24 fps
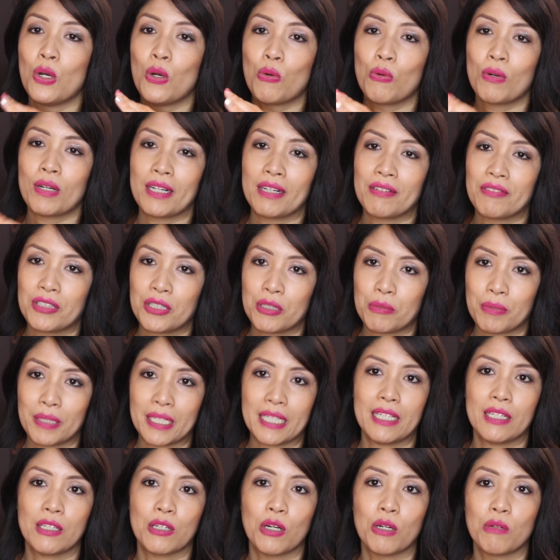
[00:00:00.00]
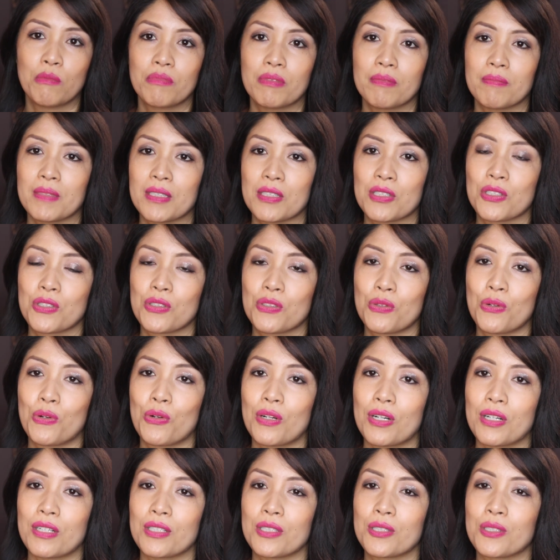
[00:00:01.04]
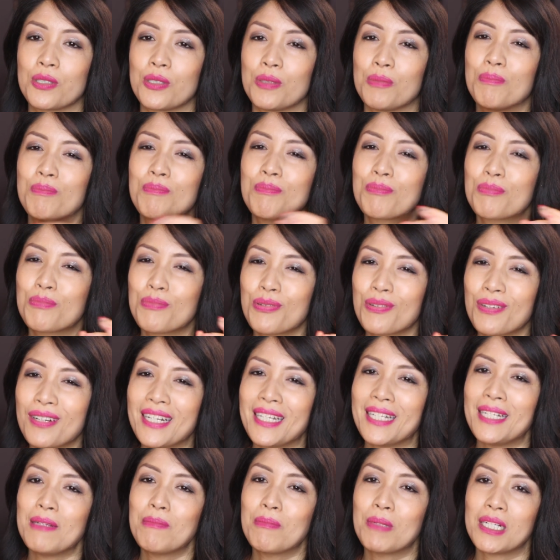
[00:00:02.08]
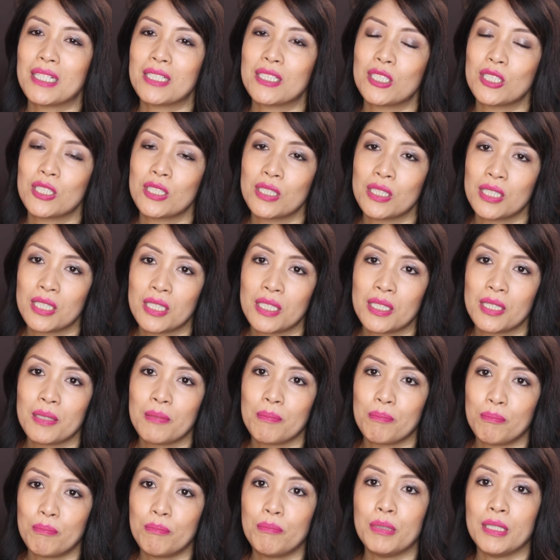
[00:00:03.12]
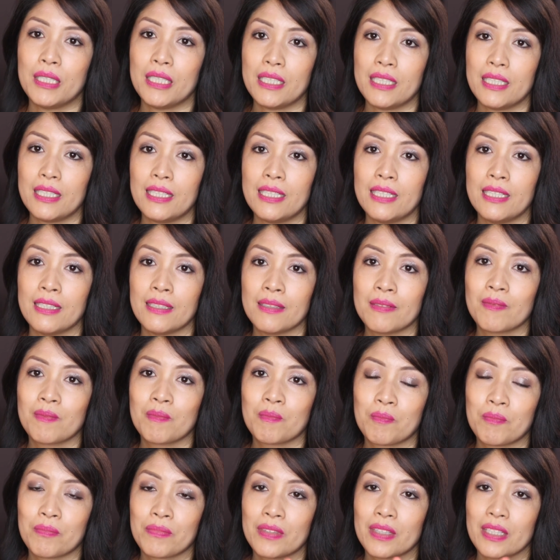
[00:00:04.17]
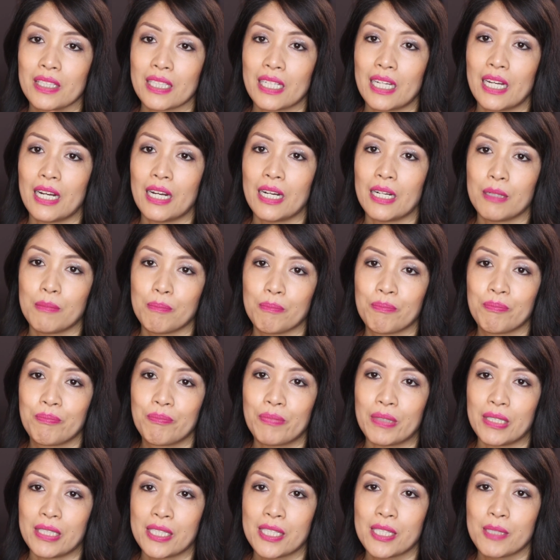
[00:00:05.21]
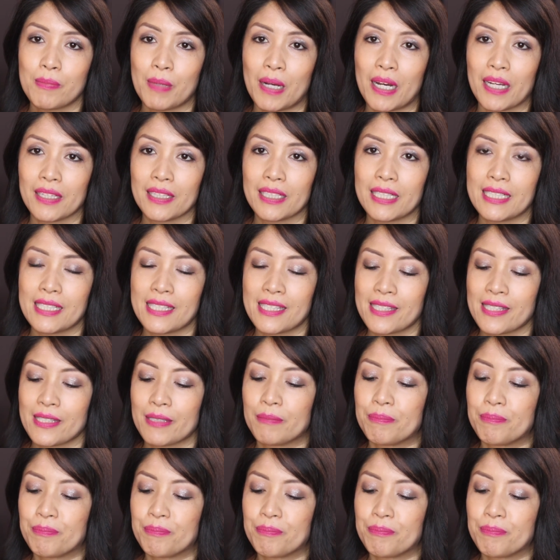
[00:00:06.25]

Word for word: Whatever you're bringing home from the store should pretty much be spotless.